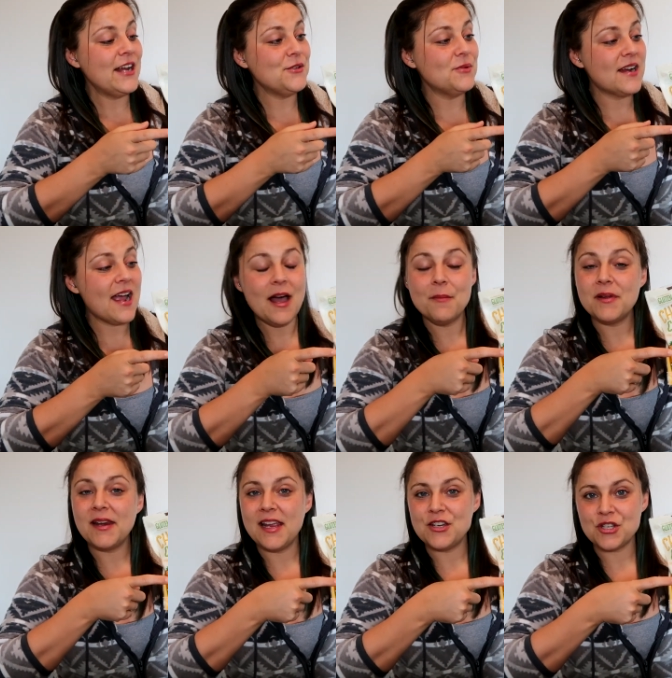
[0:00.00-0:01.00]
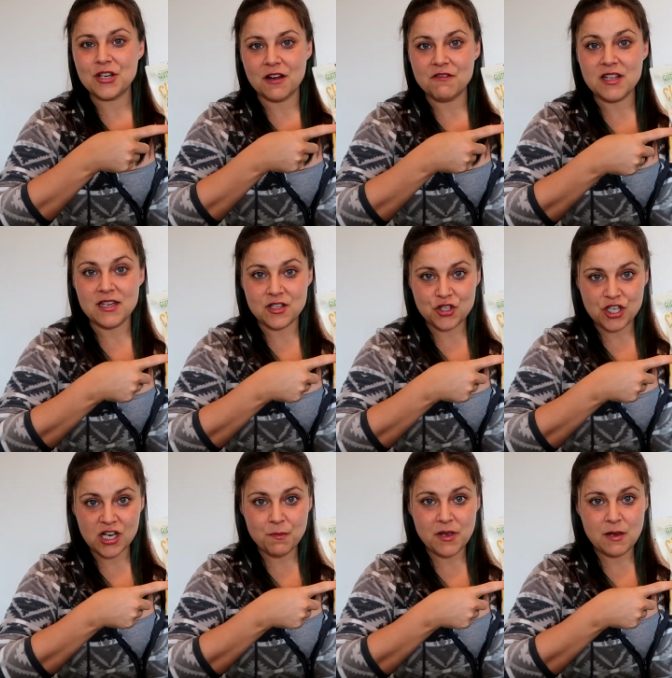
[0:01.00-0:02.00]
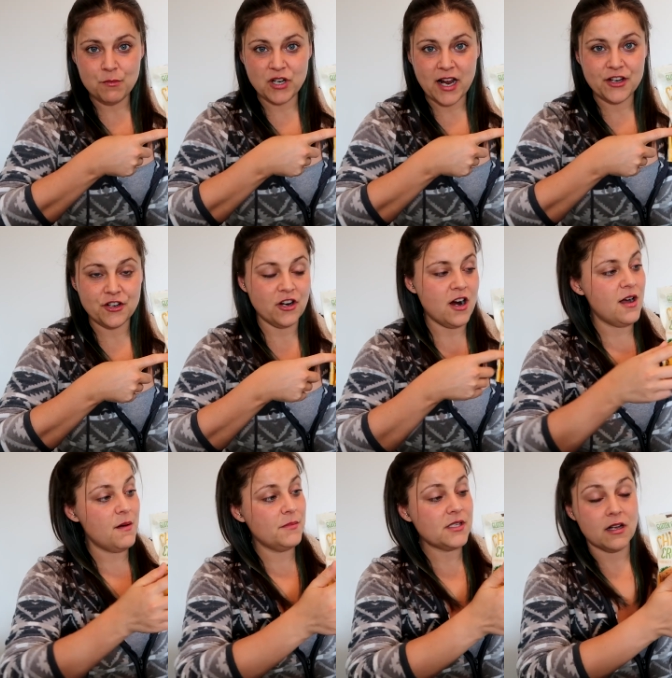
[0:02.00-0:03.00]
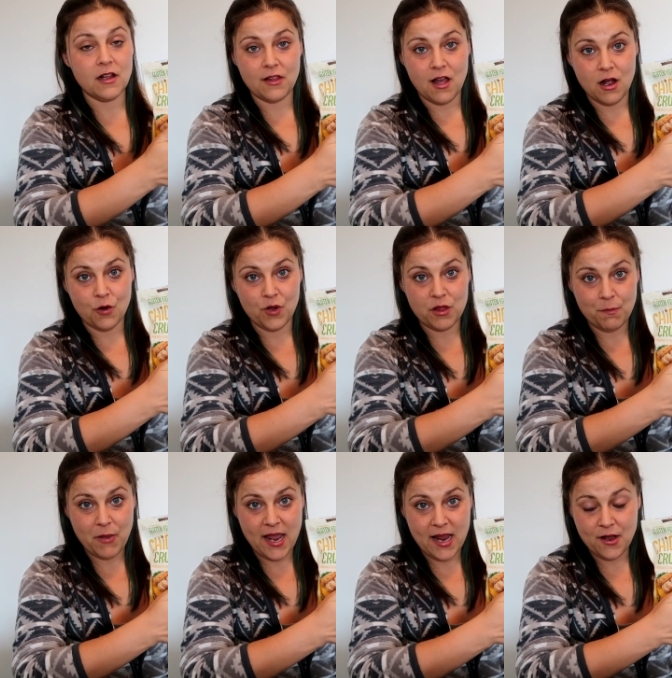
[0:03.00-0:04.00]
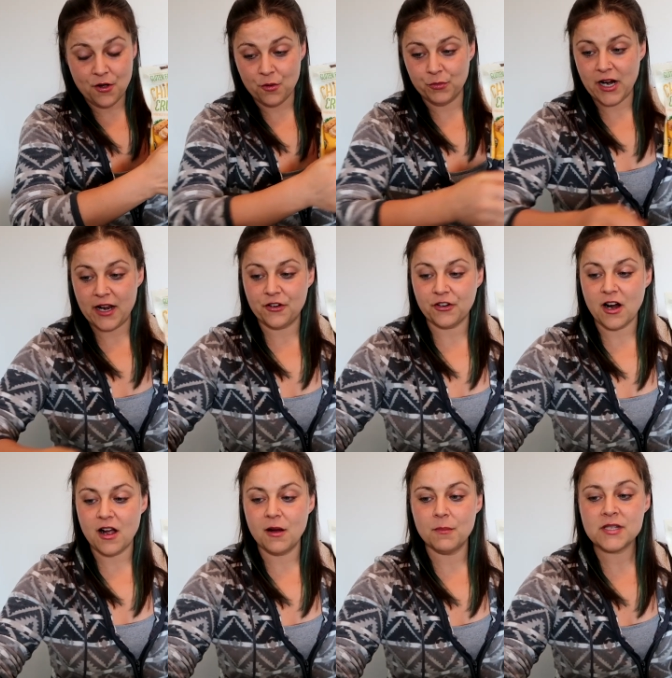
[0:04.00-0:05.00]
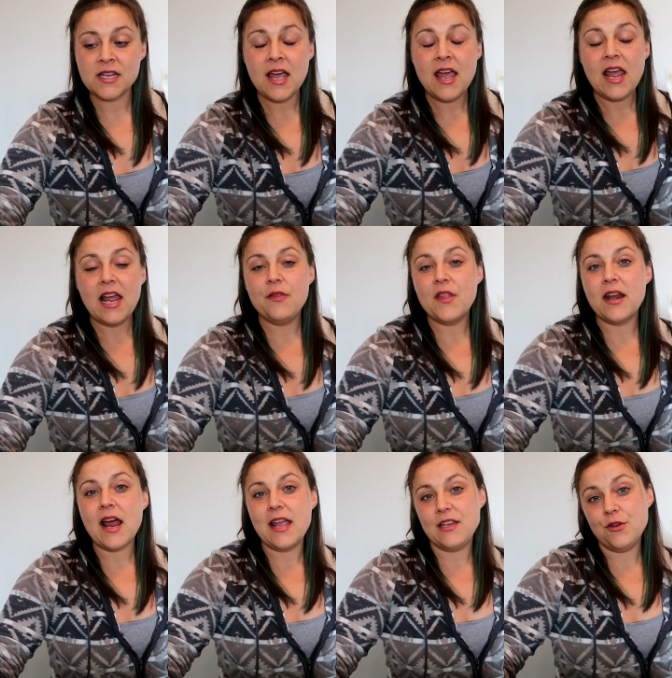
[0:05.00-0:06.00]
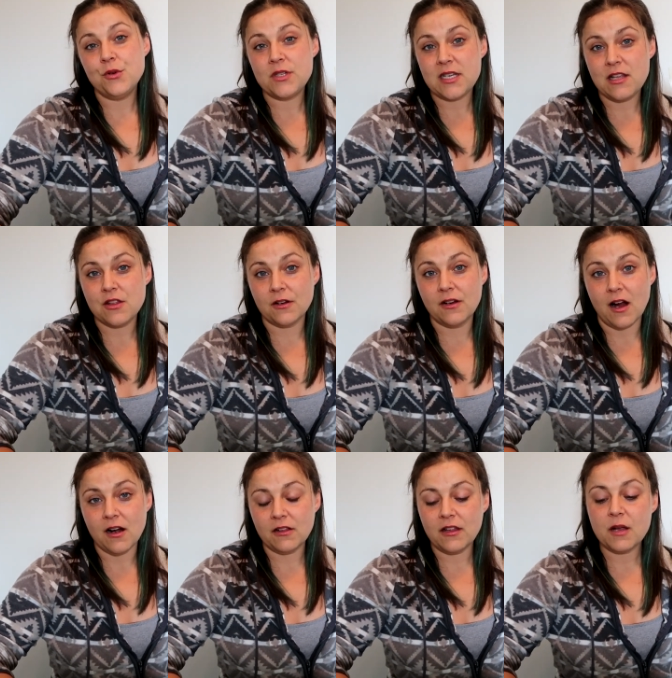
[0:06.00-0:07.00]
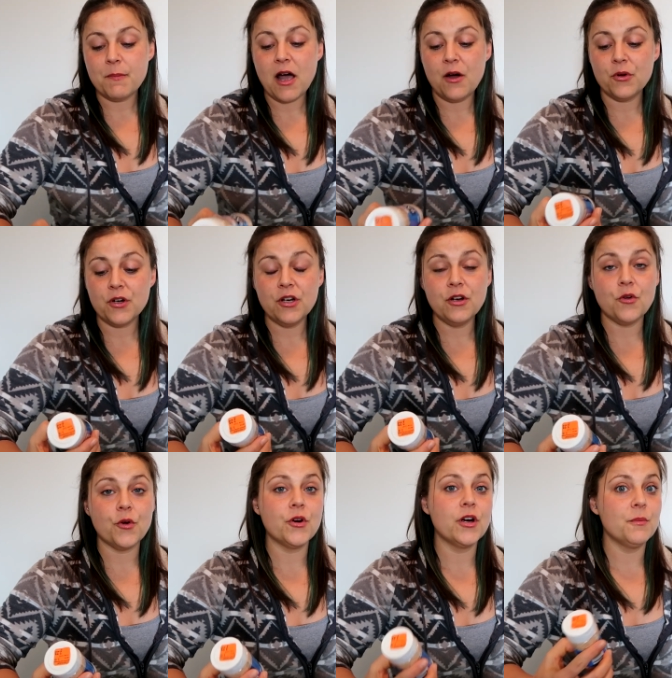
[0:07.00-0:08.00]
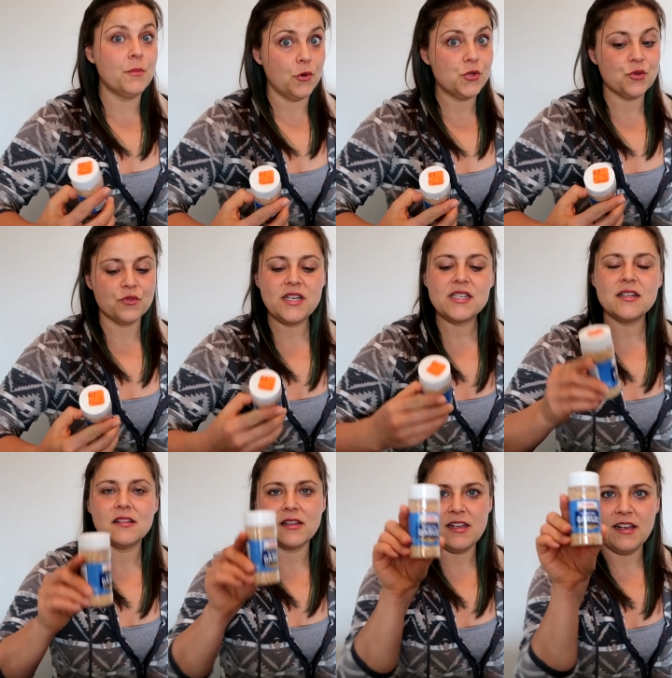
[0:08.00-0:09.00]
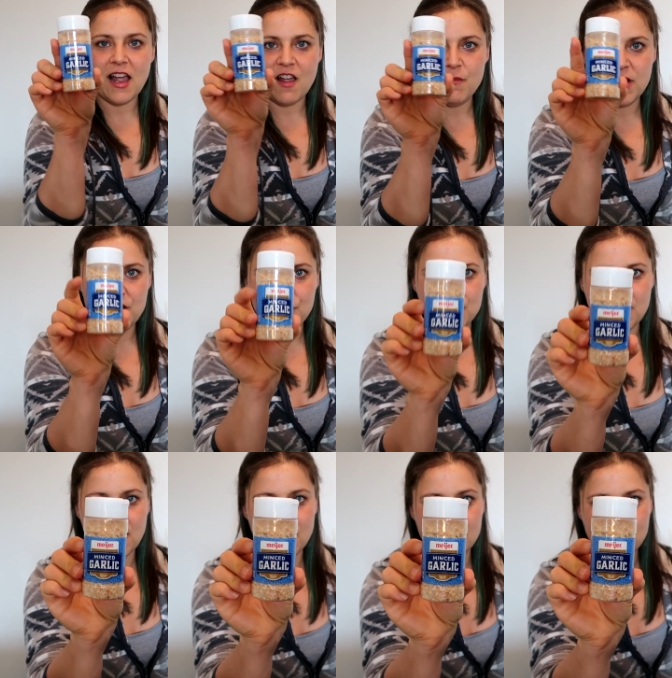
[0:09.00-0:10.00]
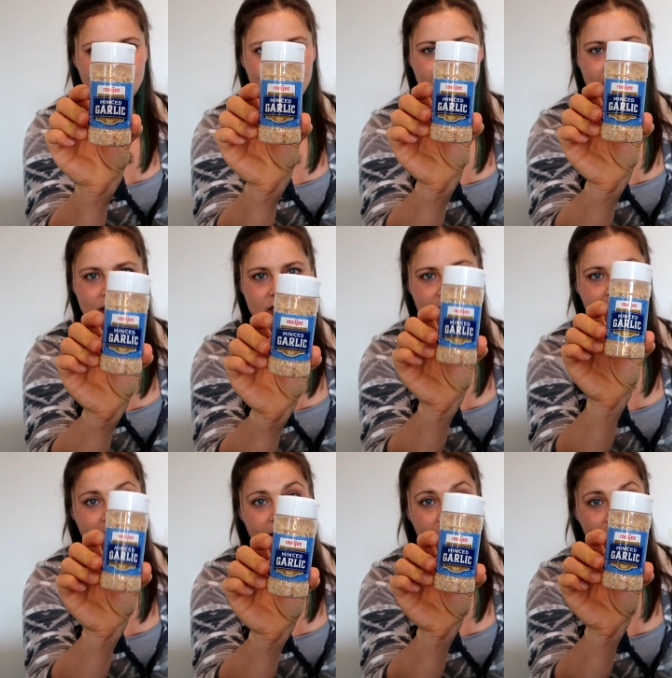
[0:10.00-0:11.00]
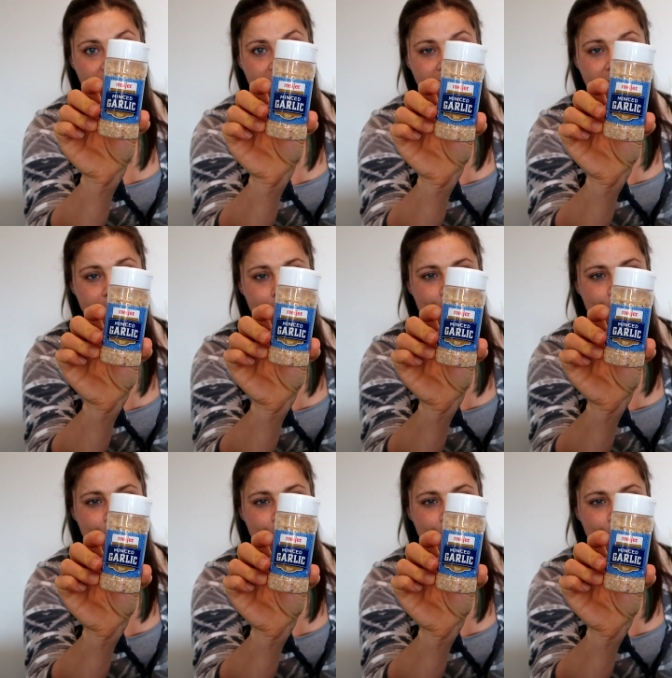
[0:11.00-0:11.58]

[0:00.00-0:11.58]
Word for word: I do a combination of these chickpea breadcrumbs along with panko breadcrumbs, and then I use either garlic powder or most recently I've been using this minced garlic.